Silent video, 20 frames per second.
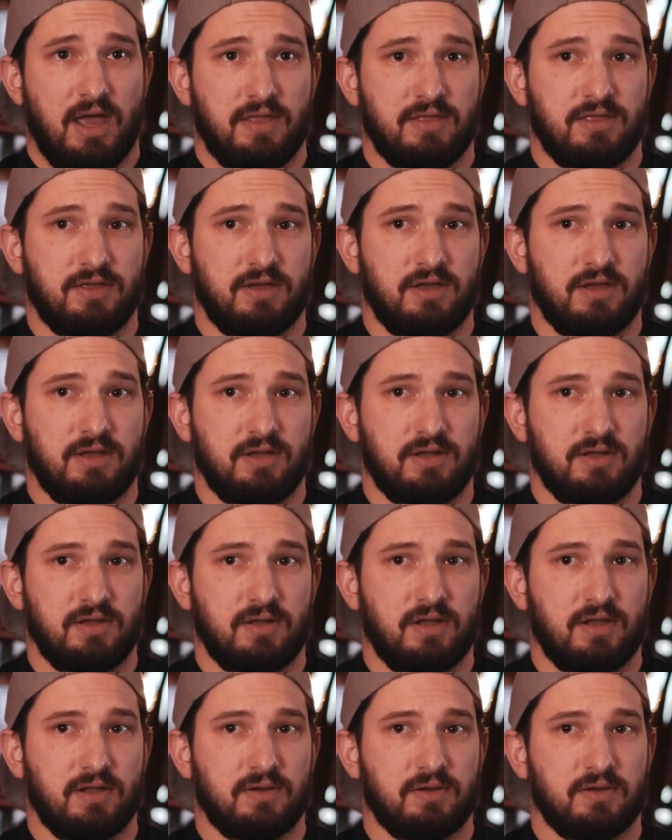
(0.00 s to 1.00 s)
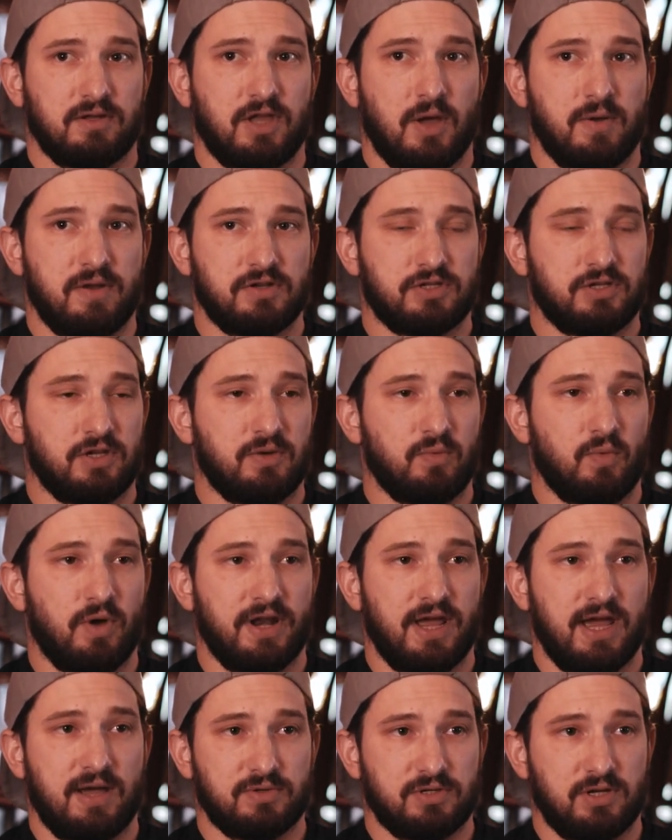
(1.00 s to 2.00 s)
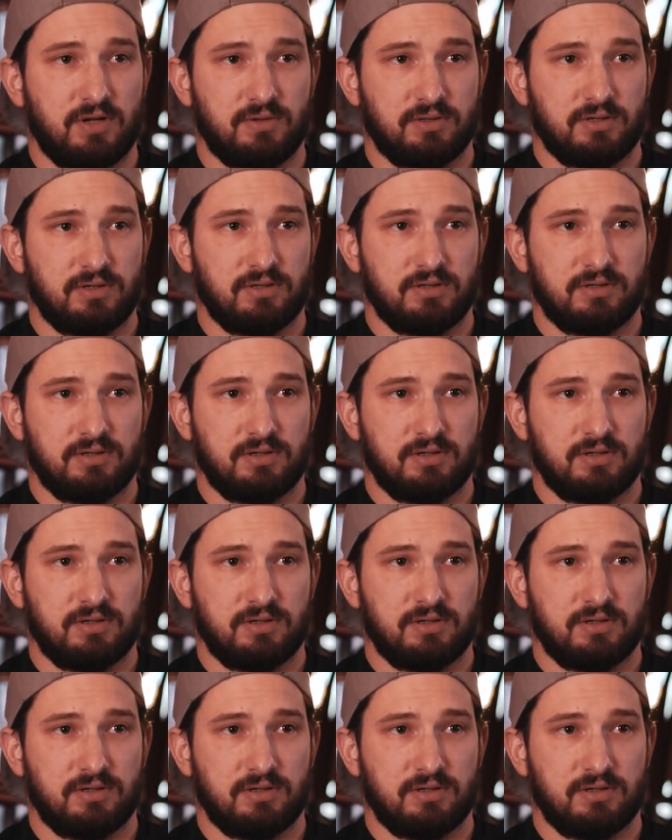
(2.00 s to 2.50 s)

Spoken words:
the going to one household.